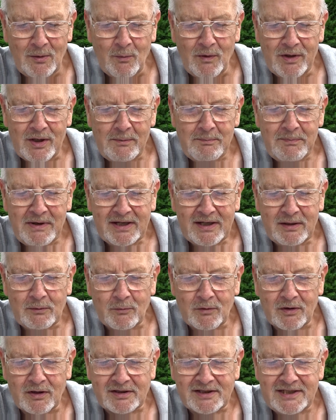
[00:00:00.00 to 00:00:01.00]
When I'm back at
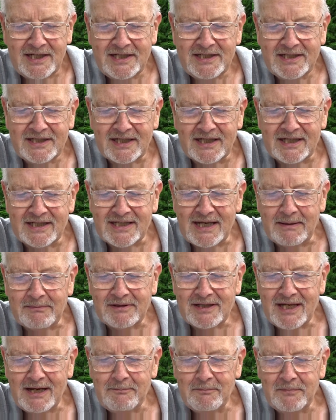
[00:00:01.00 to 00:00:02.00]
work teaching in
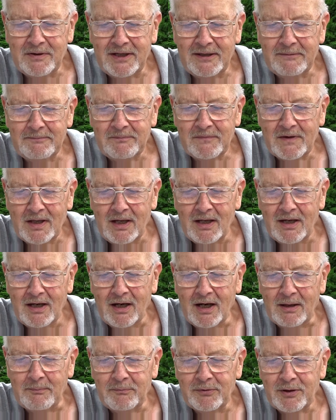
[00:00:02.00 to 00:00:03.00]
September,
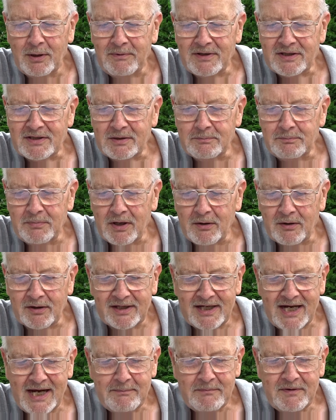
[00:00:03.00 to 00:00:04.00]
I promised to borrow a
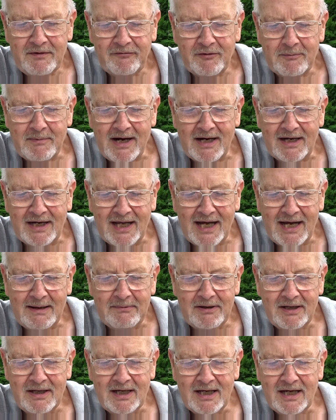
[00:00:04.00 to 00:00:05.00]
camera from our
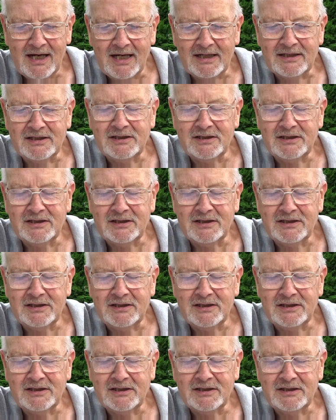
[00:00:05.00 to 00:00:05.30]
lab and